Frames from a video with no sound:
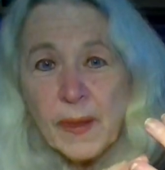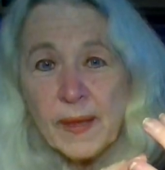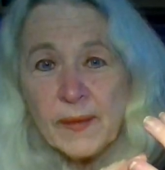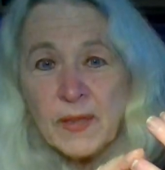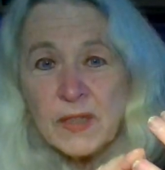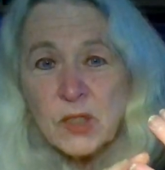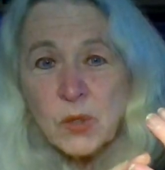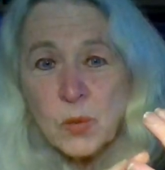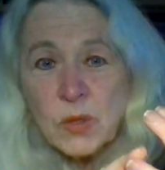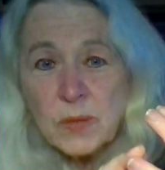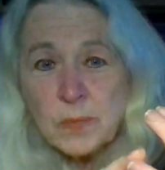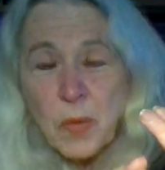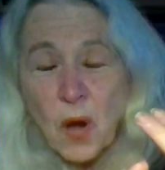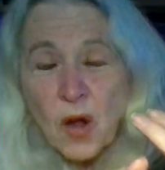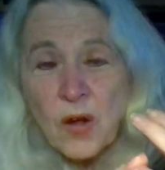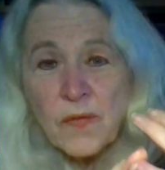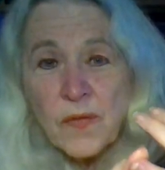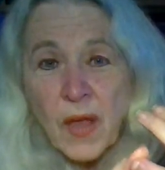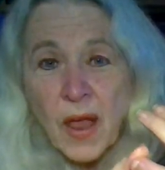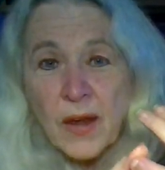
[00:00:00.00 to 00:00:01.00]
this was
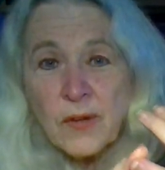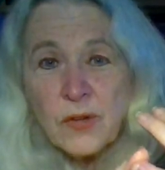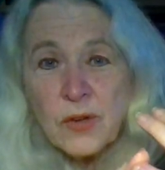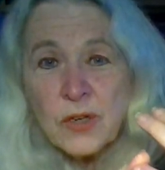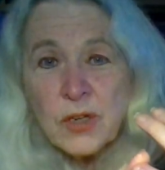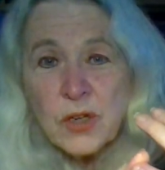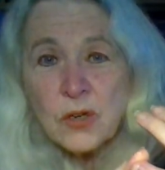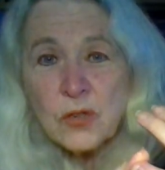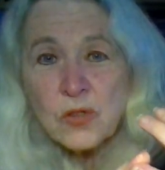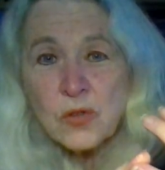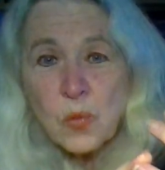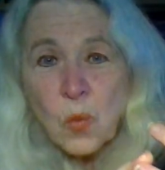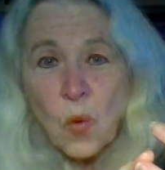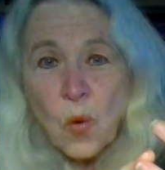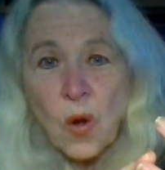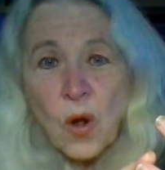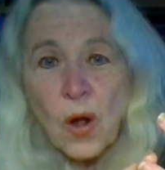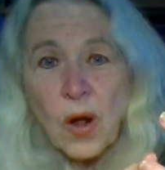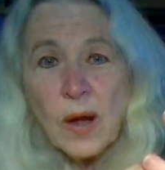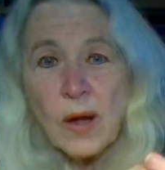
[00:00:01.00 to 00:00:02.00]
part of the 100 Years'
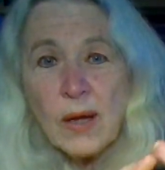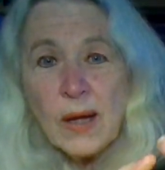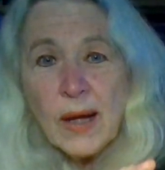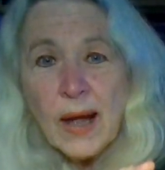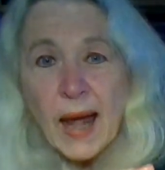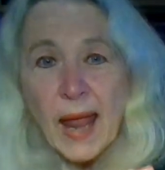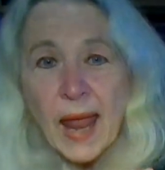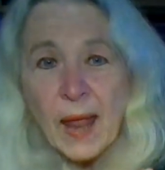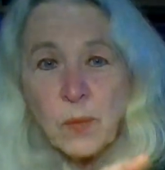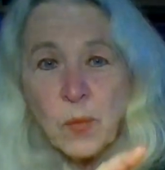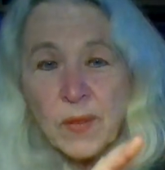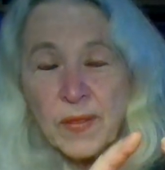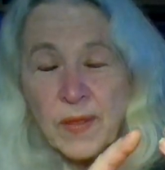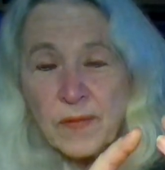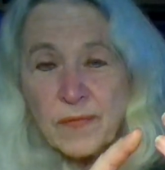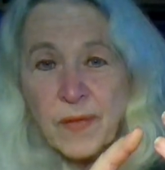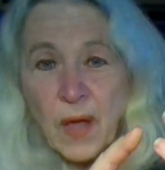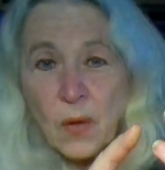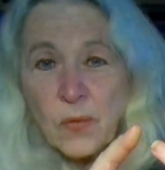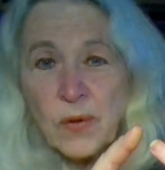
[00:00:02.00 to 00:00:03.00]
War, and when they
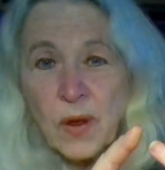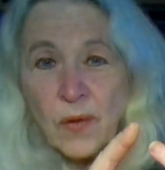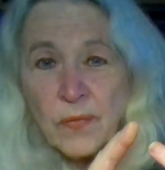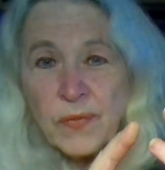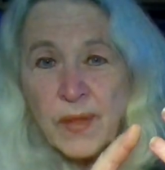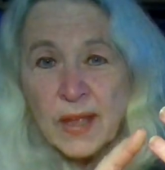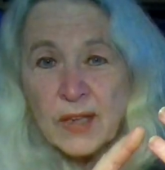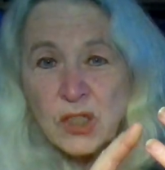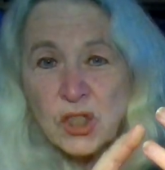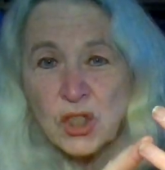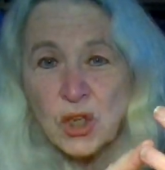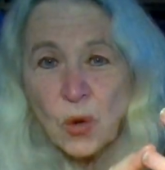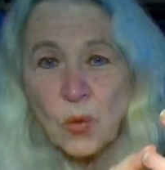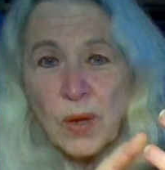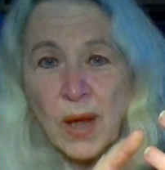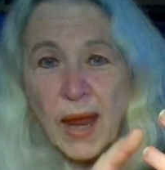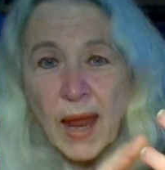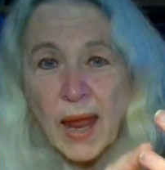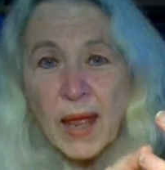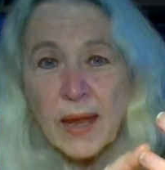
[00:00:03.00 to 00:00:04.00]
found out that
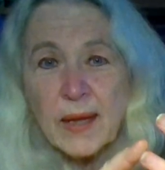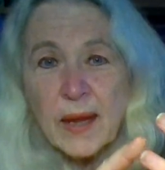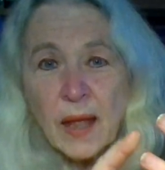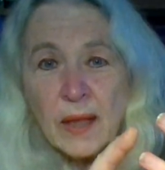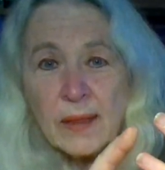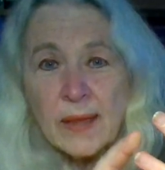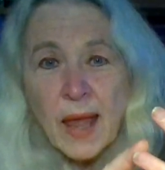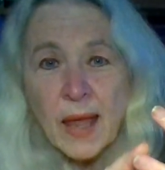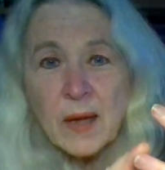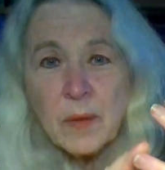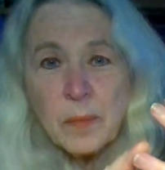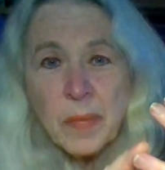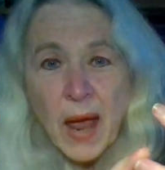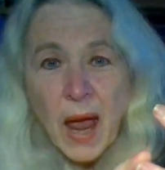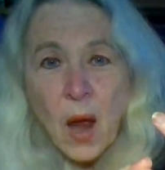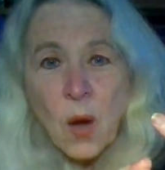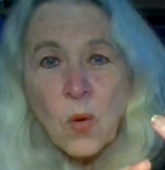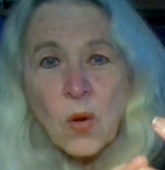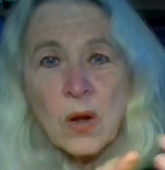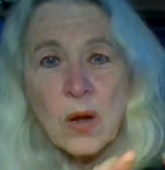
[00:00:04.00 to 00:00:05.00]
Joan had a lot of
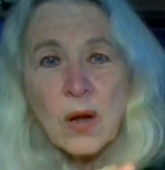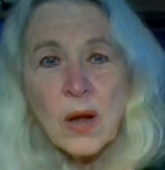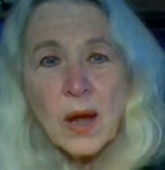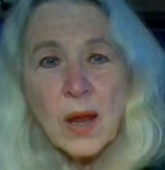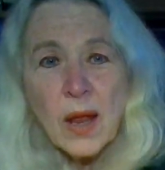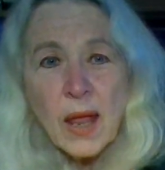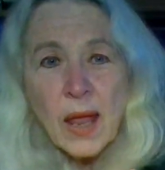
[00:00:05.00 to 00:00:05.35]
power,